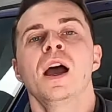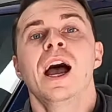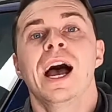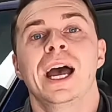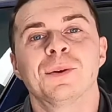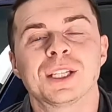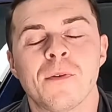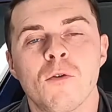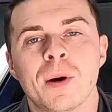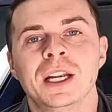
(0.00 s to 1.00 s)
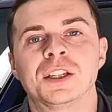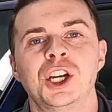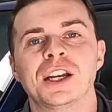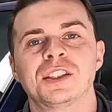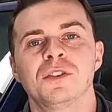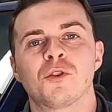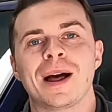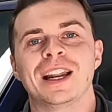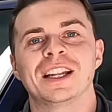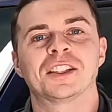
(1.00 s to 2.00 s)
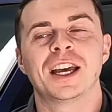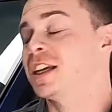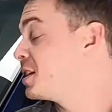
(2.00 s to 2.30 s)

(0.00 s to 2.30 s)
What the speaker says: Hey, what's up everybody? It's Jesse from Aesthetics,